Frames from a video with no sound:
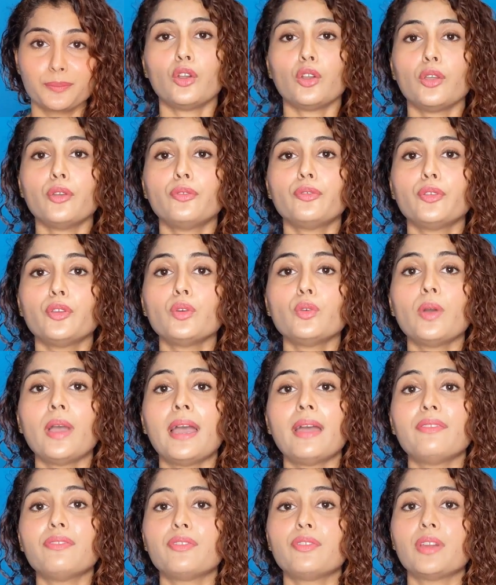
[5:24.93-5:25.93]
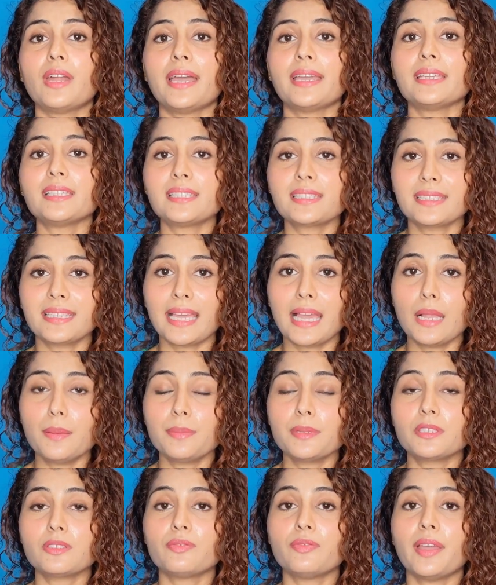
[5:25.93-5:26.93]
Now if you have dry
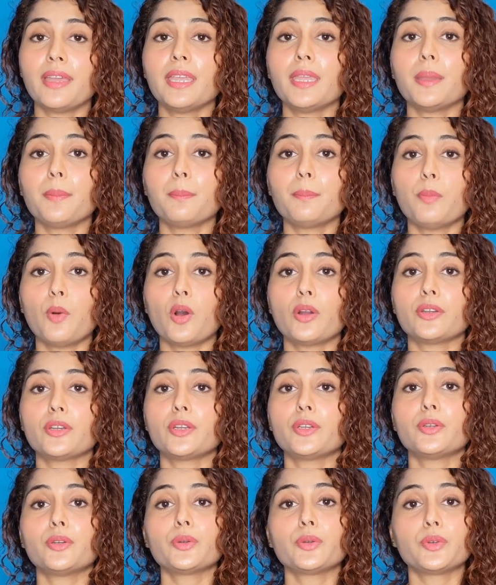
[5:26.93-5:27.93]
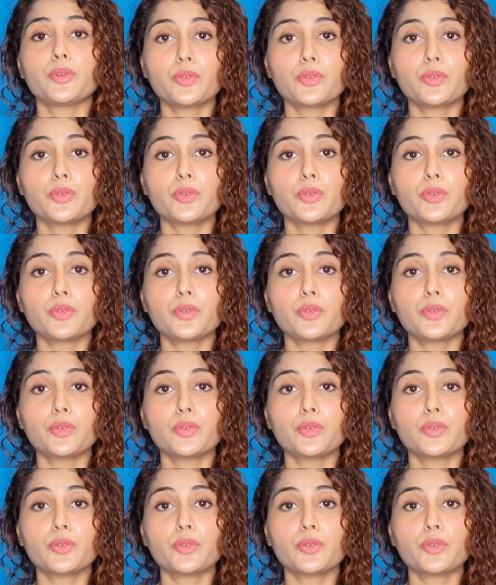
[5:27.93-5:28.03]
scalp, it's very important to